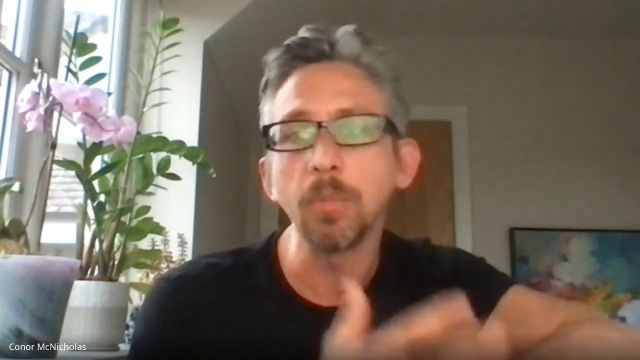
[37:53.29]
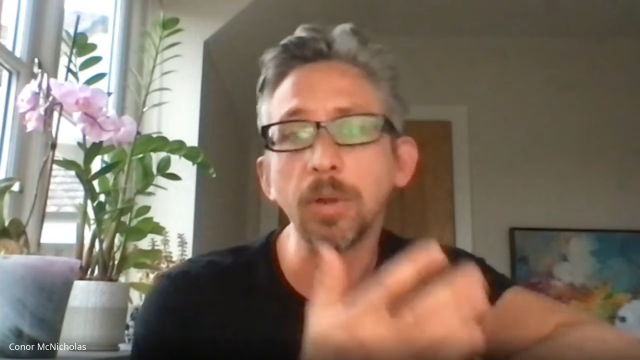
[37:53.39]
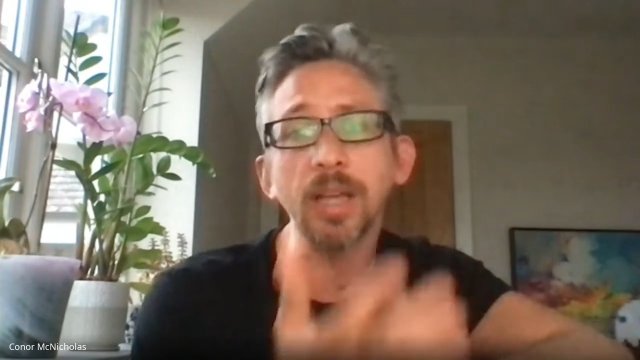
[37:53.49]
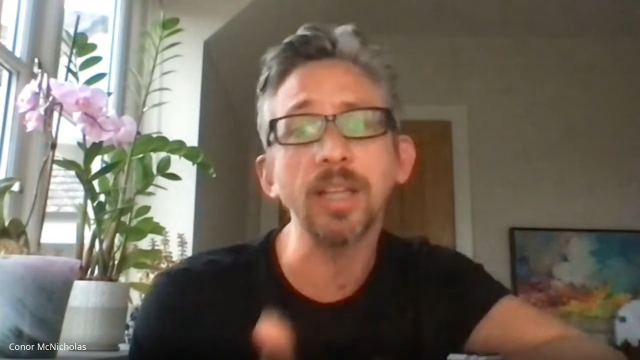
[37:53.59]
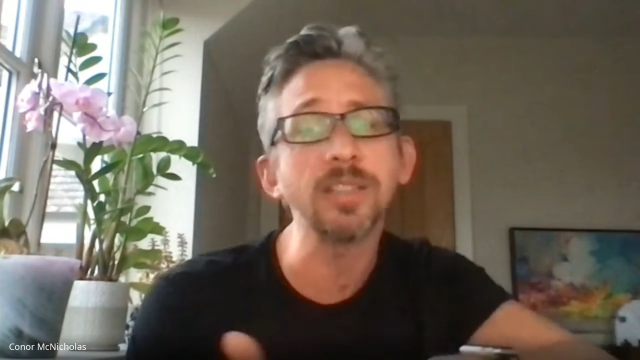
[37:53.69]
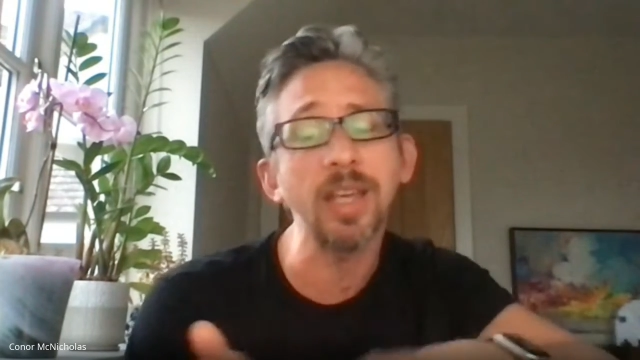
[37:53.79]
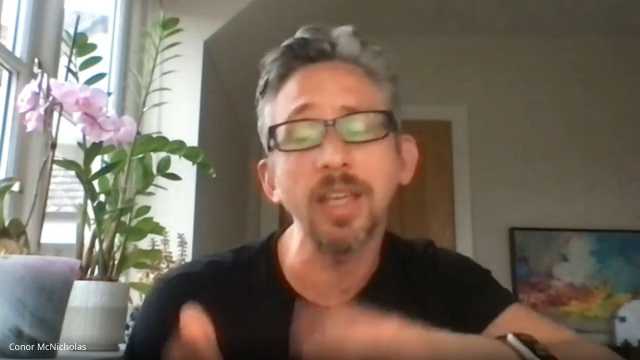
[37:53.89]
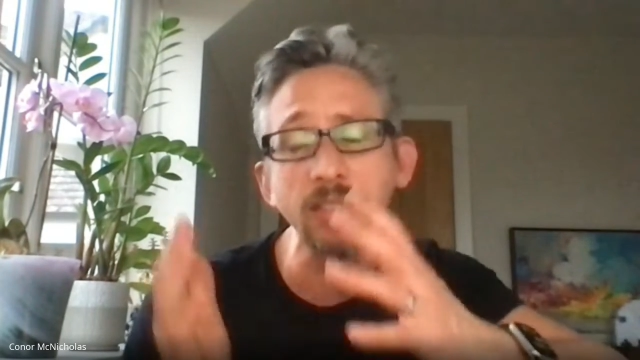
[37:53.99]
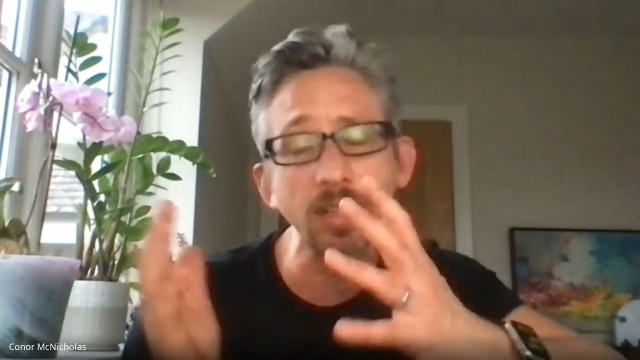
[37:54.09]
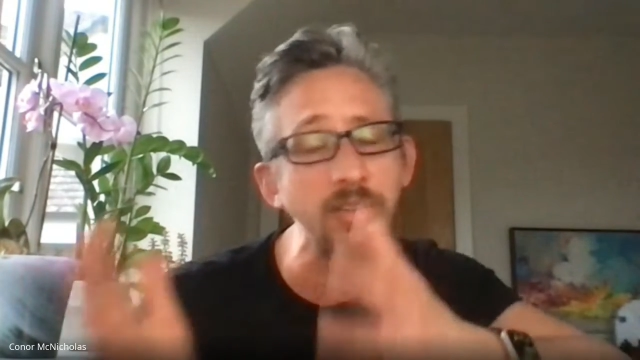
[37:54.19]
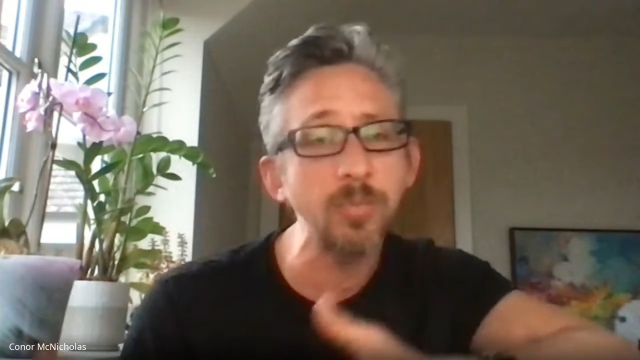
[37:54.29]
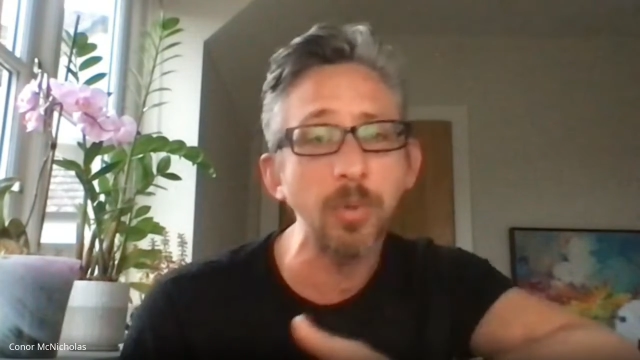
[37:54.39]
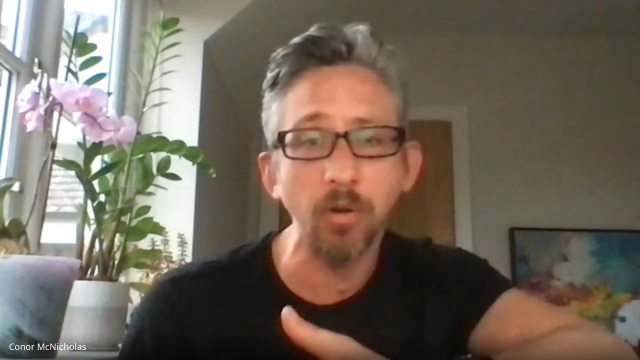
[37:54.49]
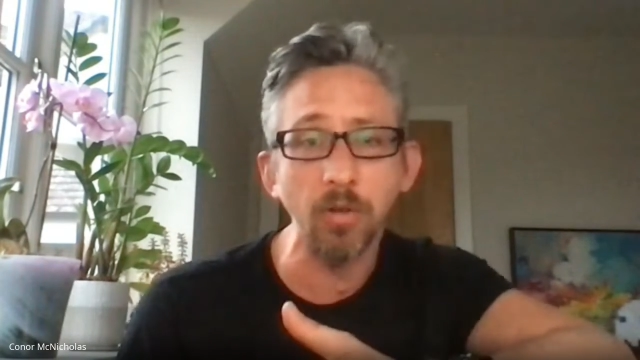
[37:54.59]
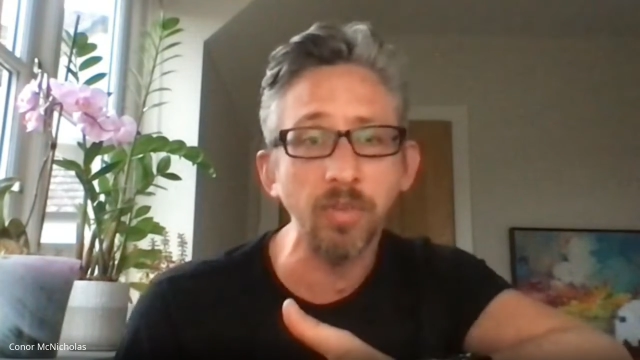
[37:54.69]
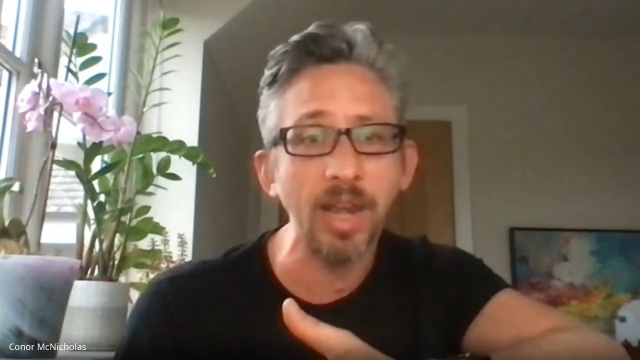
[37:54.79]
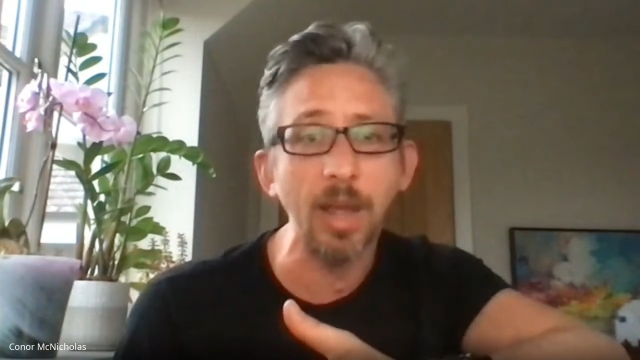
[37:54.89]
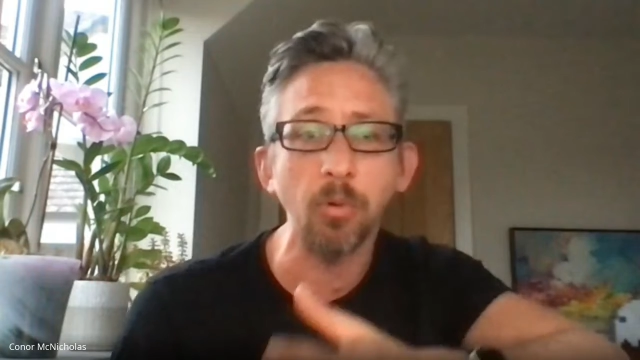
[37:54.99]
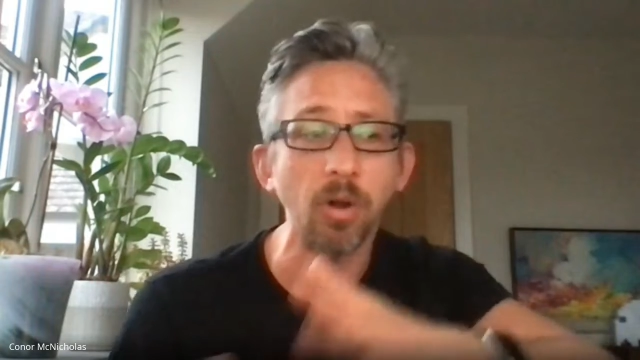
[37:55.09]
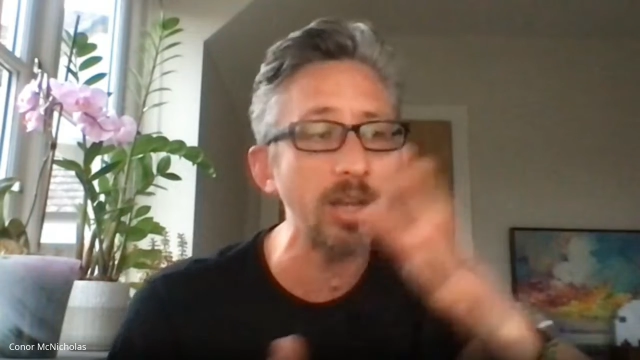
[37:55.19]
But like I say, it's in the spirit of
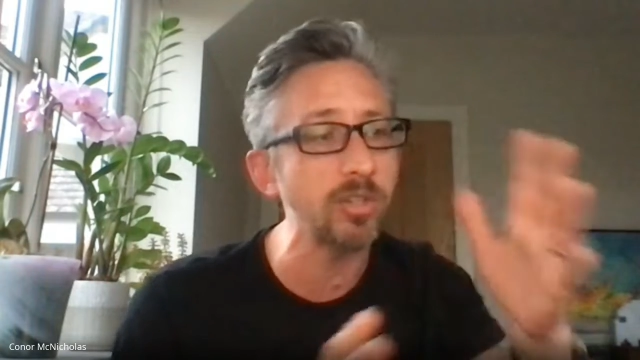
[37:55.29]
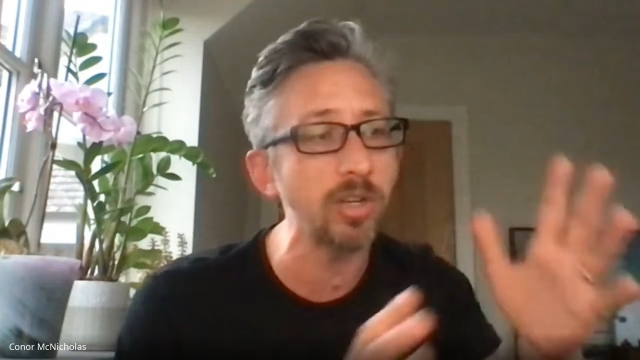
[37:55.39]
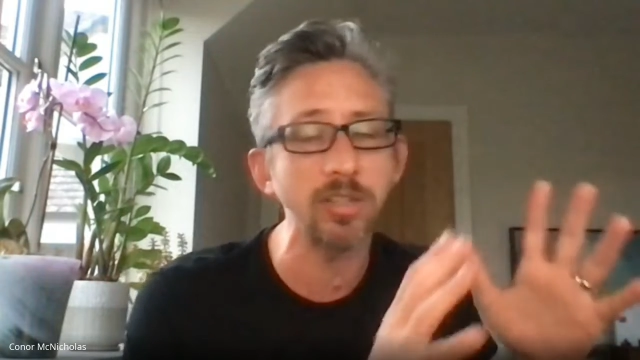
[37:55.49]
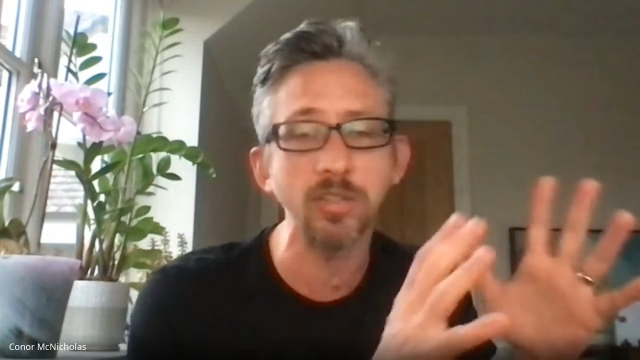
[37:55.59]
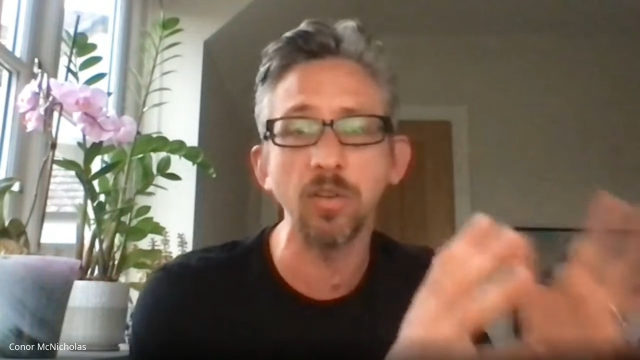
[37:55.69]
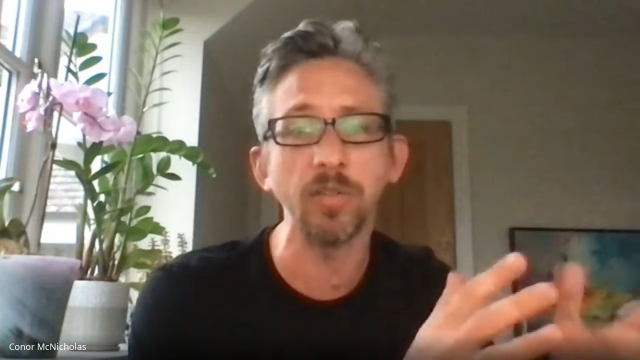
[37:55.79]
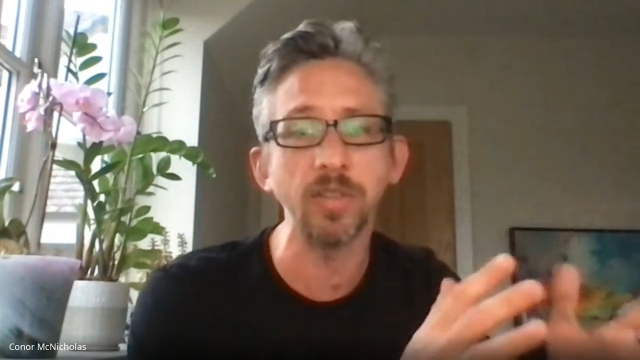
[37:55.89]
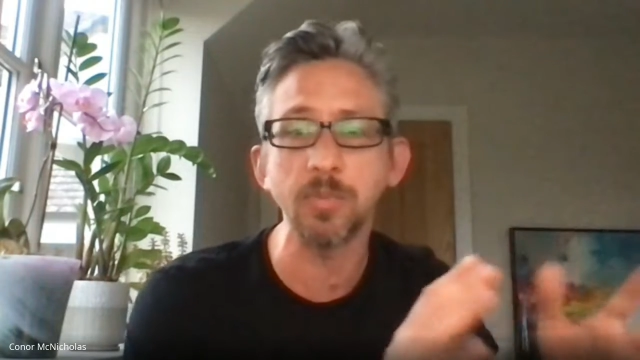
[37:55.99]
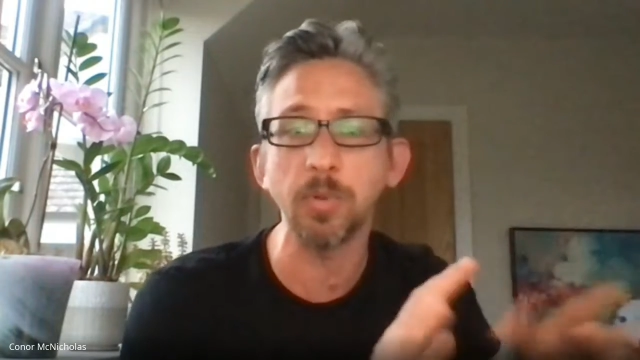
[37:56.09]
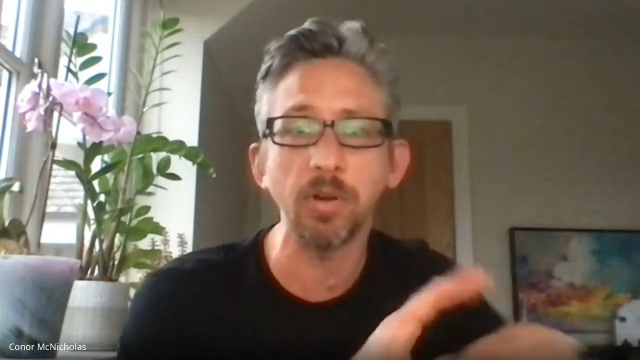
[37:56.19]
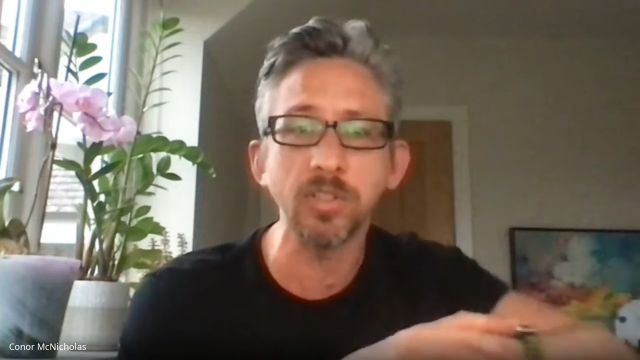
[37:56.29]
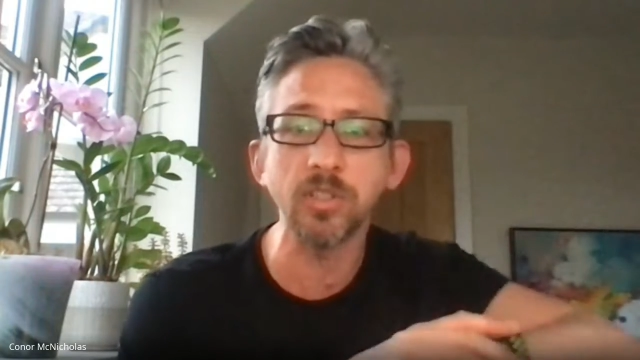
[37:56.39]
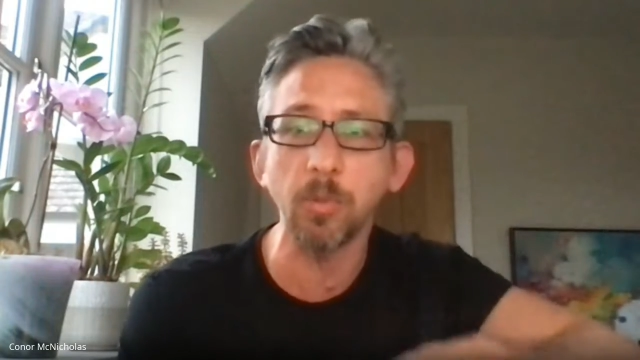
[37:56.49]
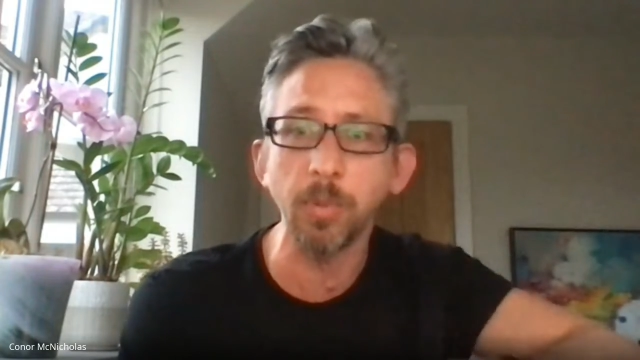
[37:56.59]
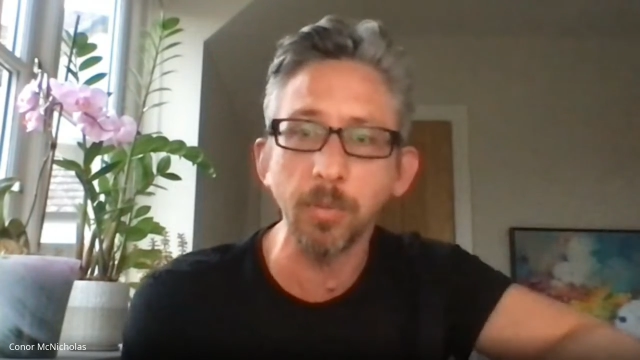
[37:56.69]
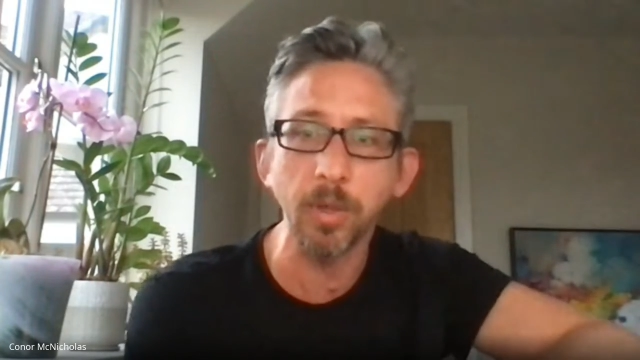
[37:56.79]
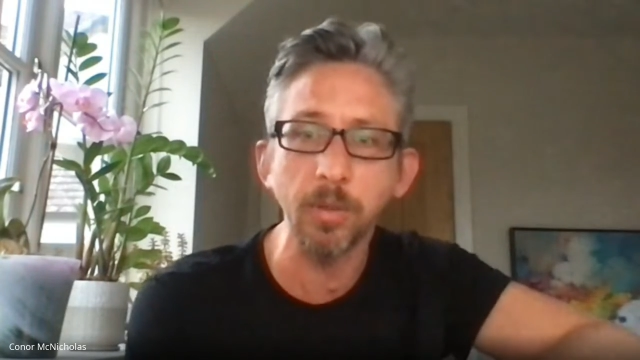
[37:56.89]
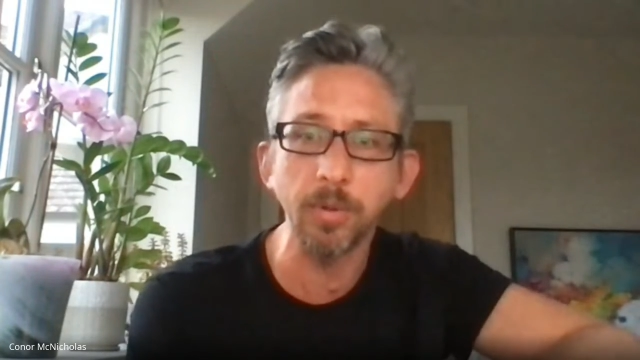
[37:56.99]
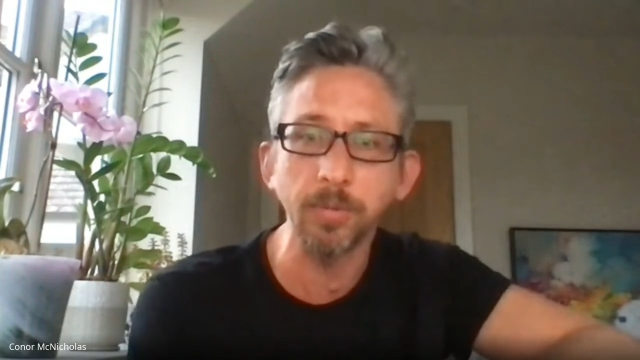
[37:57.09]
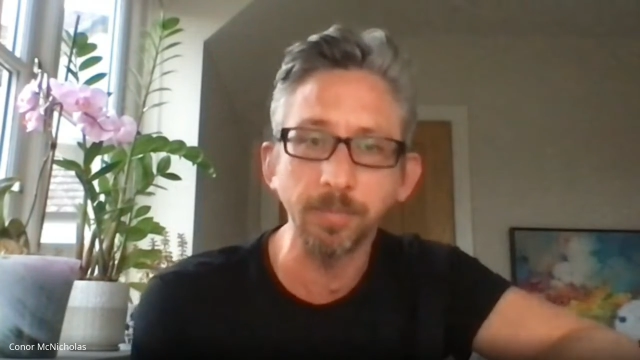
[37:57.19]
collaboration. It's not in the spirit of stopping
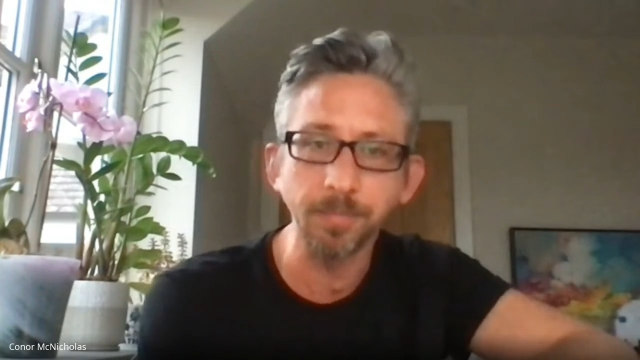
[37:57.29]
people.